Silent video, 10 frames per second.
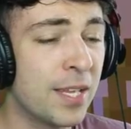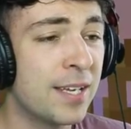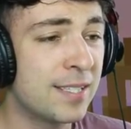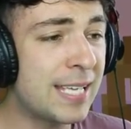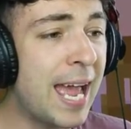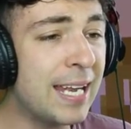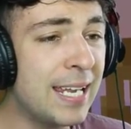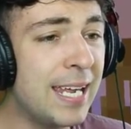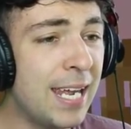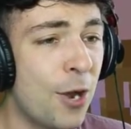
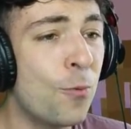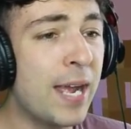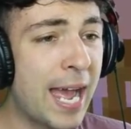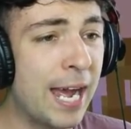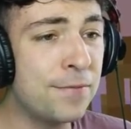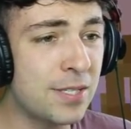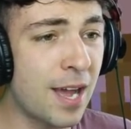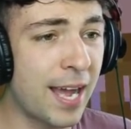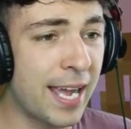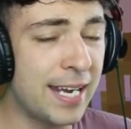Sadly, we have
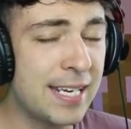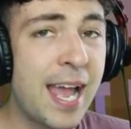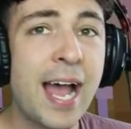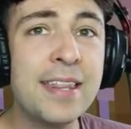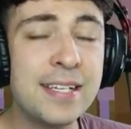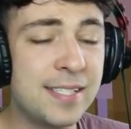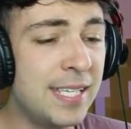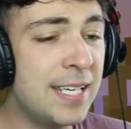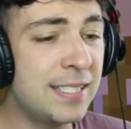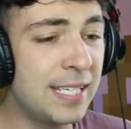died, and the
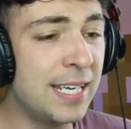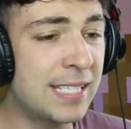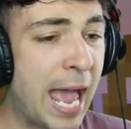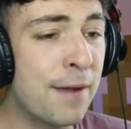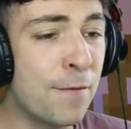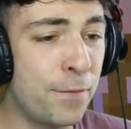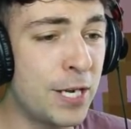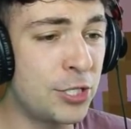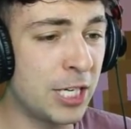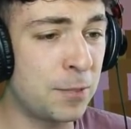TNTs haven't
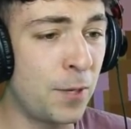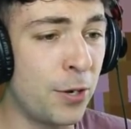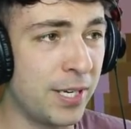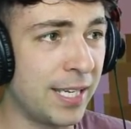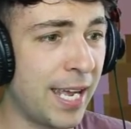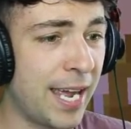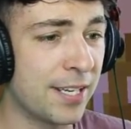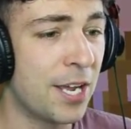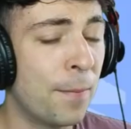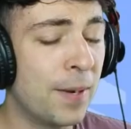finished exploding
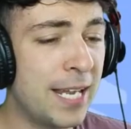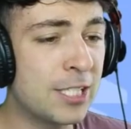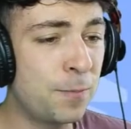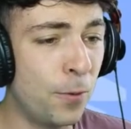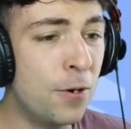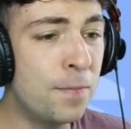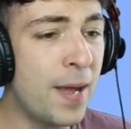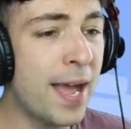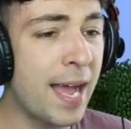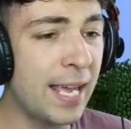yet. But let's spawn
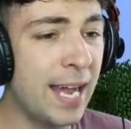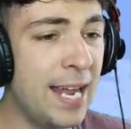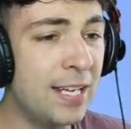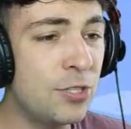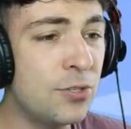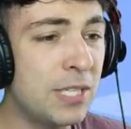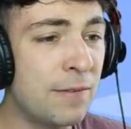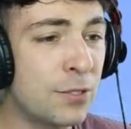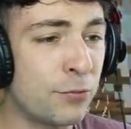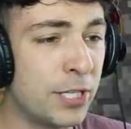back, and let's go see
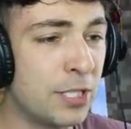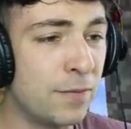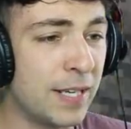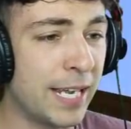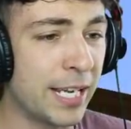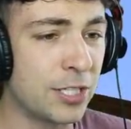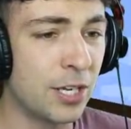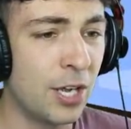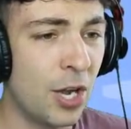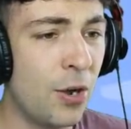if it's reached the village.
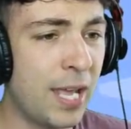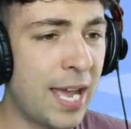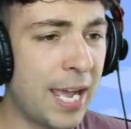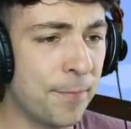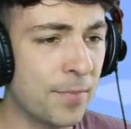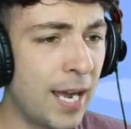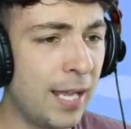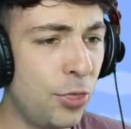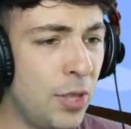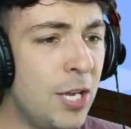Okay, I
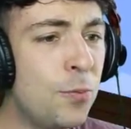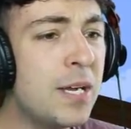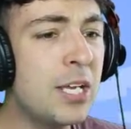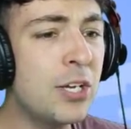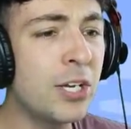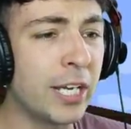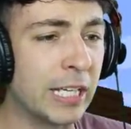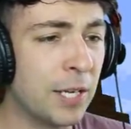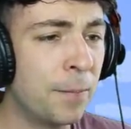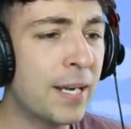think we're
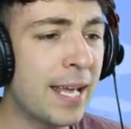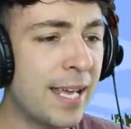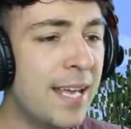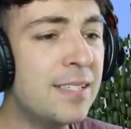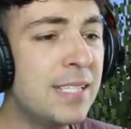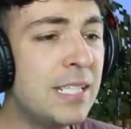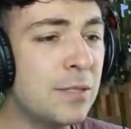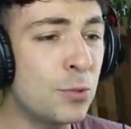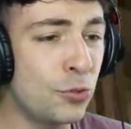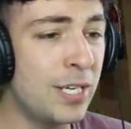good, but I can see
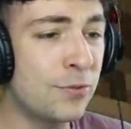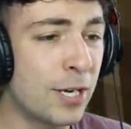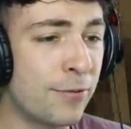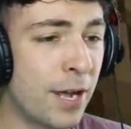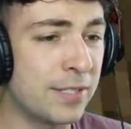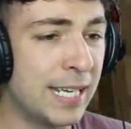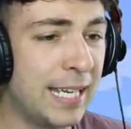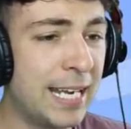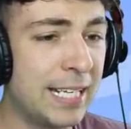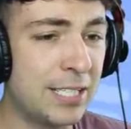some trees right around here getting